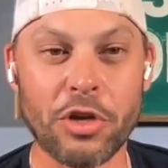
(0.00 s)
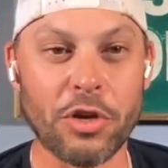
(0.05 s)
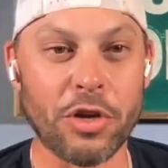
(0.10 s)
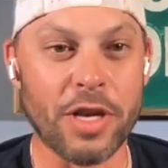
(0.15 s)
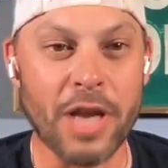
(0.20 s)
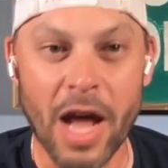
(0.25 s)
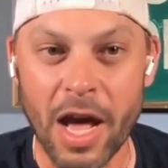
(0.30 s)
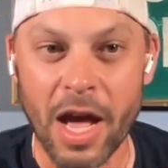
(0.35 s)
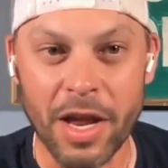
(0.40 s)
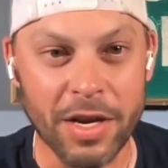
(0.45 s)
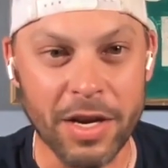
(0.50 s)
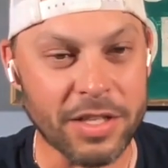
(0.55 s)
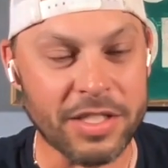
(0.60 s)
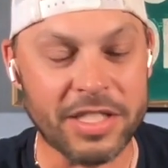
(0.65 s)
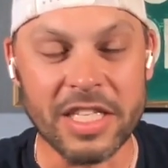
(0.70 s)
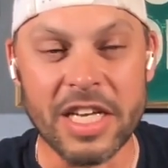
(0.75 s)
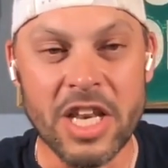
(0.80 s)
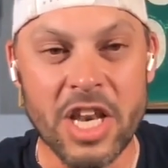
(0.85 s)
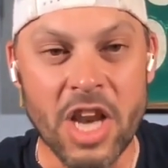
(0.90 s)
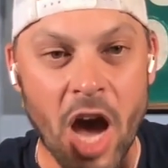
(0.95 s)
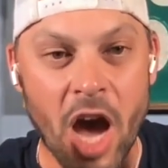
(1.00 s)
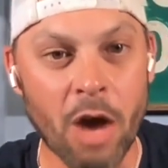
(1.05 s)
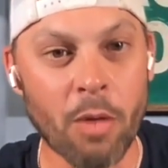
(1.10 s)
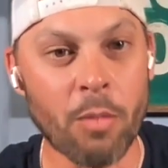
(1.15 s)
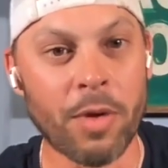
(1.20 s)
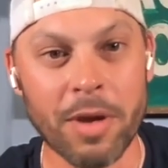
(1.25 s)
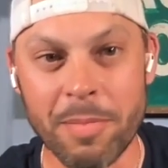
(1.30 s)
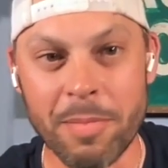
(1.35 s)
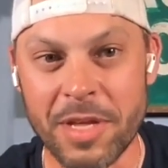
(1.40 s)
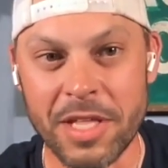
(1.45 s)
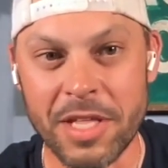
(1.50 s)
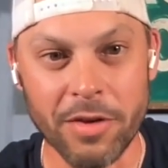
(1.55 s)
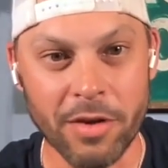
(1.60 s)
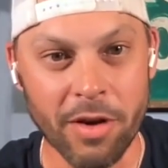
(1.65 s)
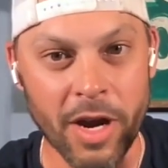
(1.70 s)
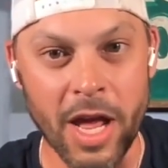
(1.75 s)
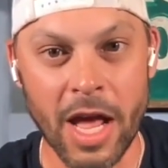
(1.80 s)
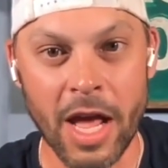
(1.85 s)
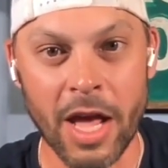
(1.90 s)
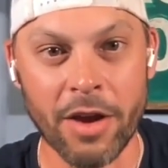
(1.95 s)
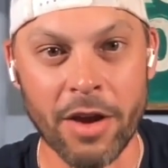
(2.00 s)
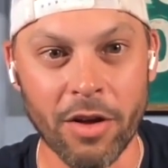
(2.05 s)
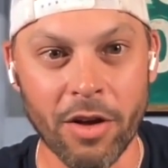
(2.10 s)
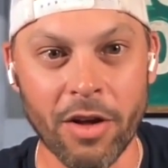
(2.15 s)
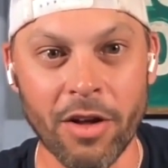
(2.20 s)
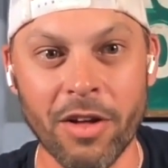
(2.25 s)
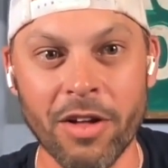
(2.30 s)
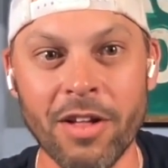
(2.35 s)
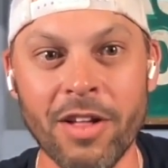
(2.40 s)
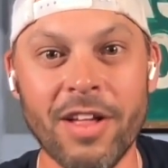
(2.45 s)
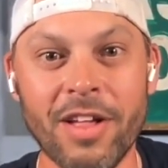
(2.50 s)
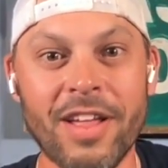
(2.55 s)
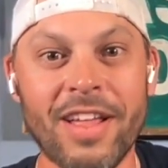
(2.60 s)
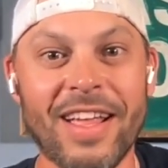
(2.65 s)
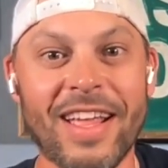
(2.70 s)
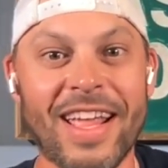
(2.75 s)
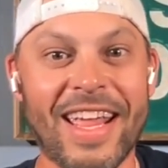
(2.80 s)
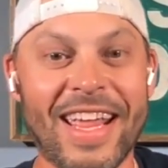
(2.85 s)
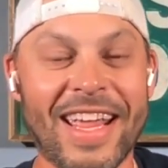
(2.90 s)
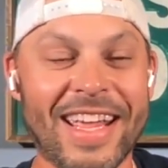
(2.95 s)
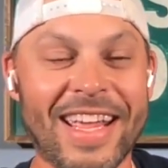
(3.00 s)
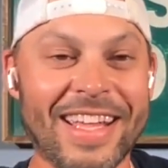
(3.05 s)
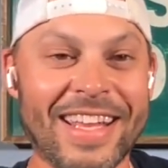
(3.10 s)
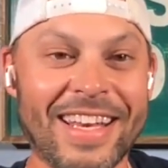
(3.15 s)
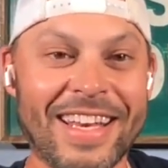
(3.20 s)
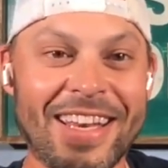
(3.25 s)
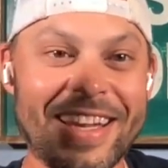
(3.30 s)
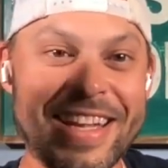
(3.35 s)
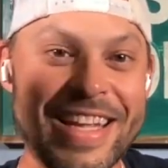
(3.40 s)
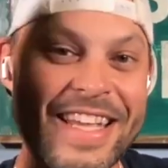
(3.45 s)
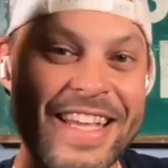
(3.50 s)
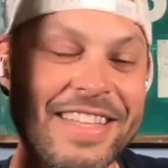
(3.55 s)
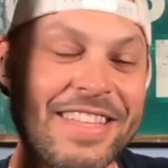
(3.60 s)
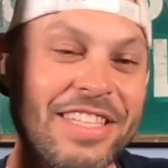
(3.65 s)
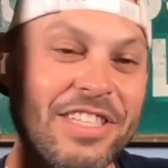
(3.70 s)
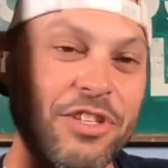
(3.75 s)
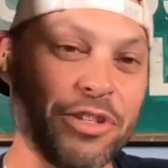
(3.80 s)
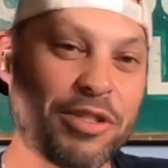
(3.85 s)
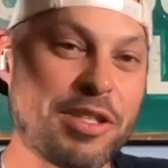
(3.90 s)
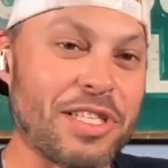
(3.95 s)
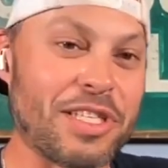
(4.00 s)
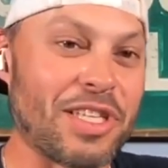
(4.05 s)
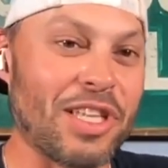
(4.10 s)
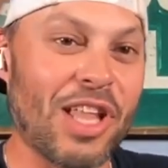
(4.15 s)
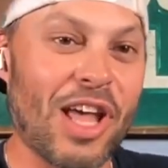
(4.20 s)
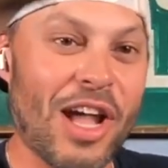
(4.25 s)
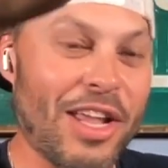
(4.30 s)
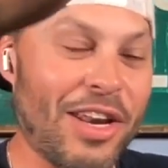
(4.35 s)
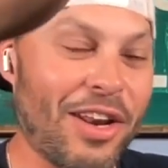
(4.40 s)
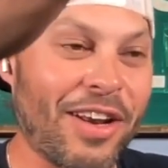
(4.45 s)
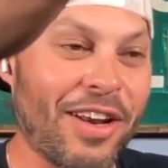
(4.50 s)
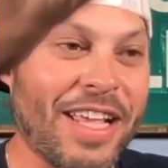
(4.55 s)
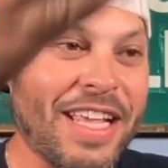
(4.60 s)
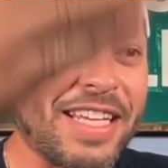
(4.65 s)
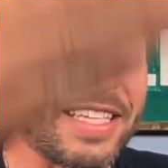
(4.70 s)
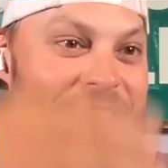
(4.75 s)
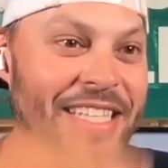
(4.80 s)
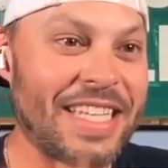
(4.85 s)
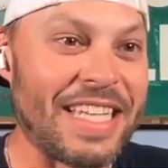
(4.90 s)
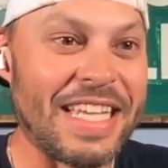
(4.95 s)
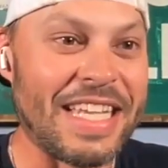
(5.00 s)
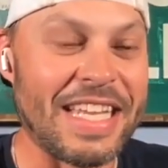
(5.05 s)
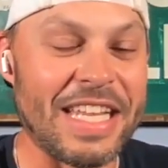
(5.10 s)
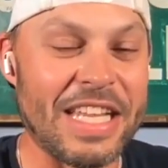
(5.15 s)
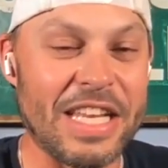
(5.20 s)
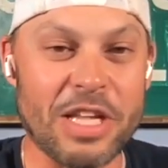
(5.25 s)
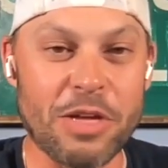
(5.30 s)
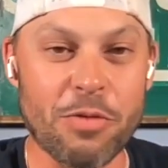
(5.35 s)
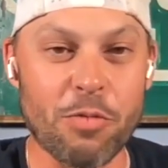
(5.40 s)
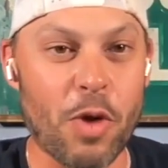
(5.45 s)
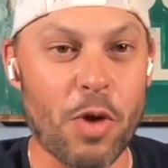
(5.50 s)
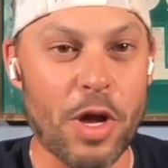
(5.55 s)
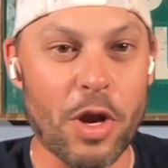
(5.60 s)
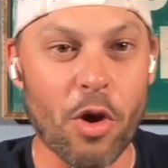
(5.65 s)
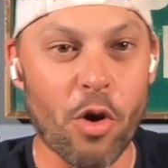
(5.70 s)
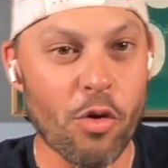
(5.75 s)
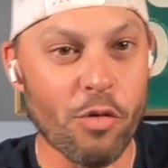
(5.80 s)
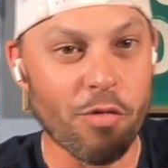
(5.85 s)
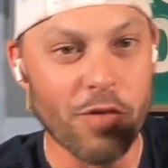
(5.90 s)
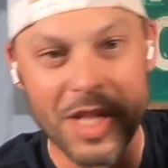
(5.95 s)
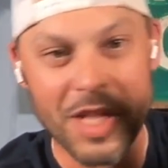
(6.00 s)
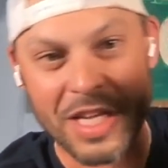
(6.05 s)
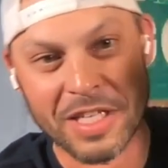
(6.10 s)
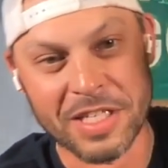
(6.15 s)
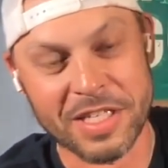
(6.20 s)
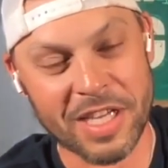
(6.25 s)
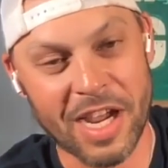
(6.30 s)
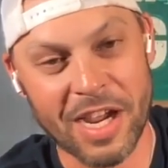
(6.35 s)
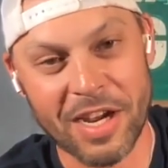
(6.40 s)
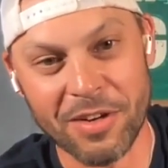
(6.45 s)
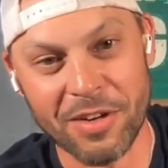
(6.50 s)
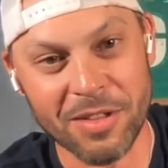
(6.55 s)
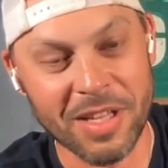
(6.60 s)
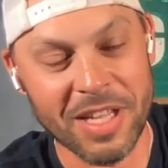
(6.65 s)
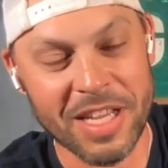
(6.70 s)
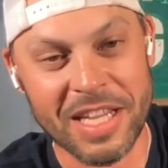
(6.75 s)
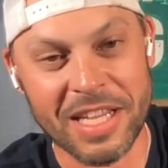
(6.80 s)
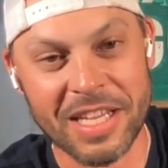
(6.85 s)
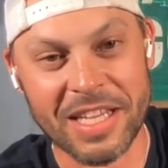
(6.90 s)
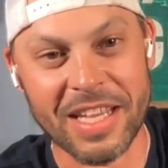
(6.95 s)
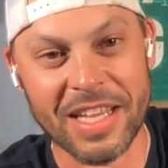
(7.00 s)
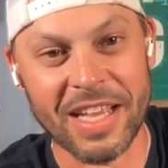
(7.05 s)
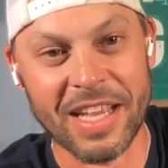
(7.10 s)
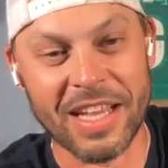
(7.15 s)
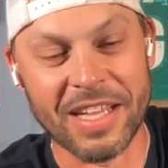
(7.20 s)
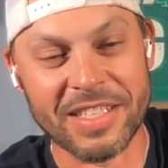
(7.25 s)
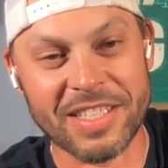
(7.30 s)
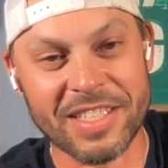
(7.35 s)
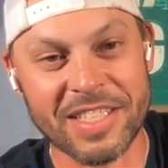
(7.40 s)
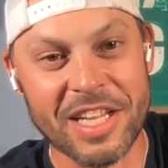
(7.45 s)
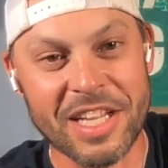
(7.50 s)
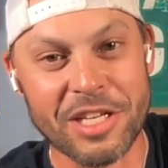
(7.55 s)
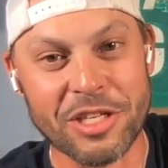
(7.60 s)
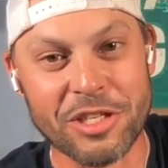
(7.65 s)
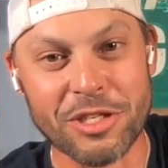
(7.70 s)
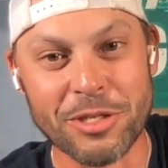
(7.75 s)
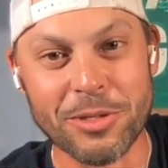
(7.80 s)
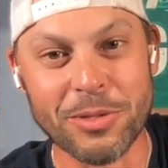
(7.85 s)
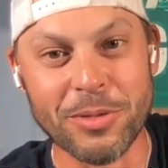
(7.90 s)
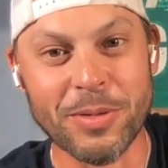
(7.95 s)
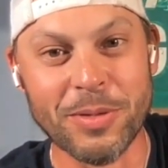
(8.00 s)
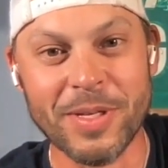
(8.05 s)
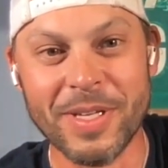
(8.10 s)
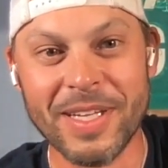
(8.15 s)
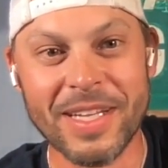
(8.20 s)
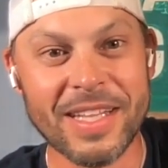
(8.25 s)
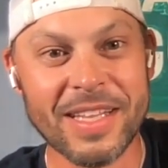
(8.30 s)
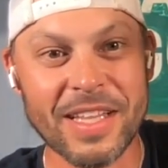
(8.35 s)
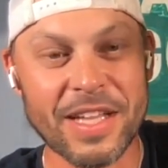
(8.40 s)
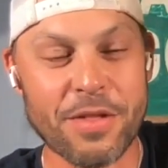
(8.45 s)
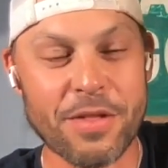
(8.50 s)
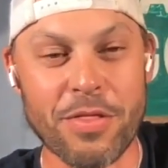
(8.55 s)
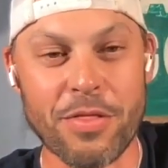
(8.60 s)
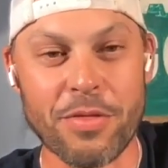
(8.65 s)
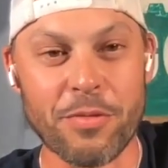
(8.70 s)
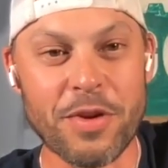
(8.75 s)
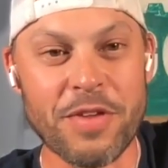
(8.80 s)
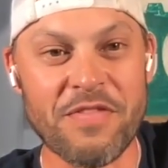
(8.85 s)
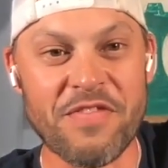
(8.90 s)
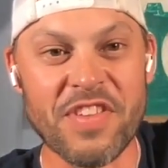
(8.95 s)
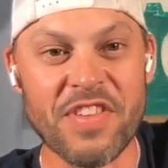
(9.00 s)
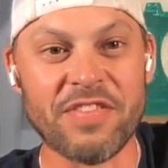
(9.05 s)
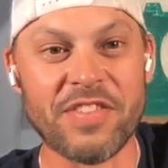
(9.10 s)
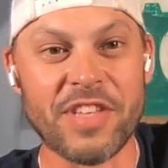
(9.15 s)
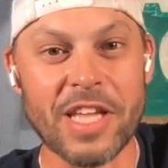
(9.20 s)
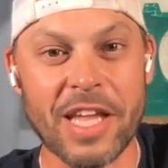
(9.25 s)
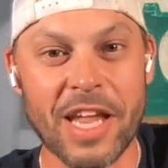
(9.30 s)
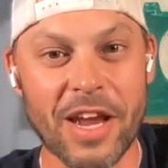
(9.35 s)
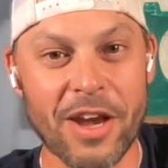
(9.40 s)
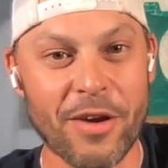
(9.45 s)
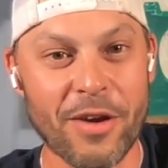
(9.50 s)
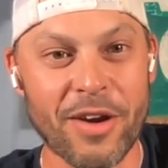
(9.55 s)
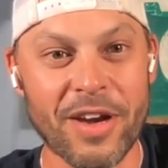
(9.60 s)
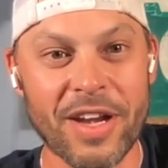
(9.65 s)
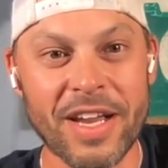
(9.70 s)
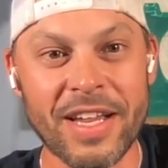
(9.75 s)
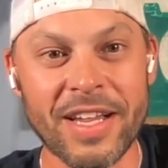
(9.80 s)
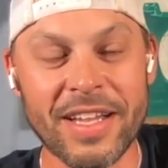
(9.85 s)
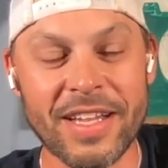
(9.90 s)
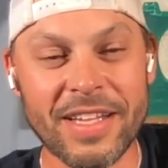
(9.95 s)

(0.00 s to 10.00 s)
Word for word: could not, did not want to be there at all. And he had, took this line on 18 and he went over the entire lake at St. Jude, like 350 carry,